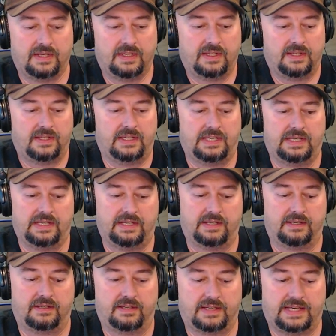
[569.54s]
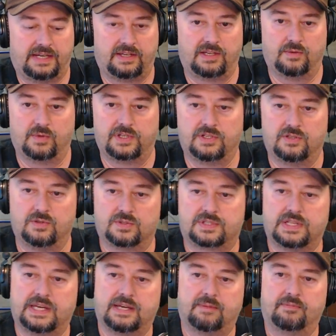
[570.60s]
and how you would use
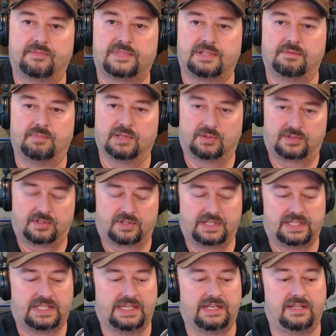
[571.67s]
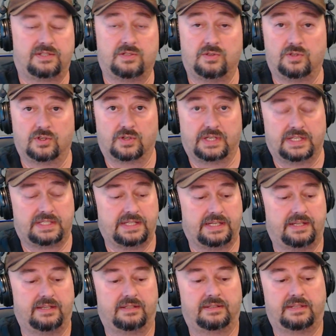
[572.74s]
them to build your antenna, tune your
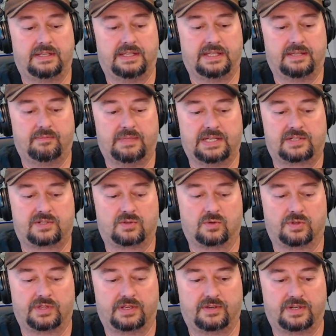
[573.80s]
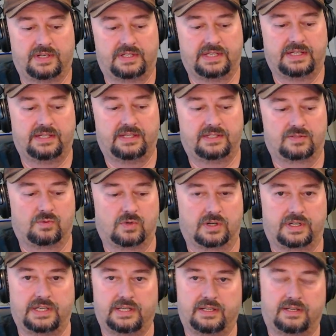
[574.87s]
antenna, and then make sure that your antenna is
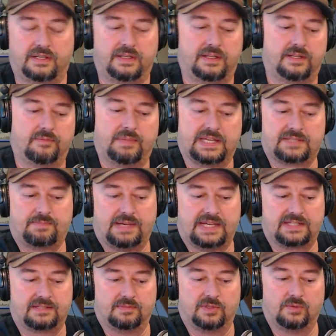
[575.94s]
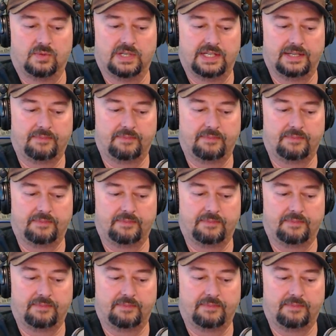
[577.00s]
working in the best possible way.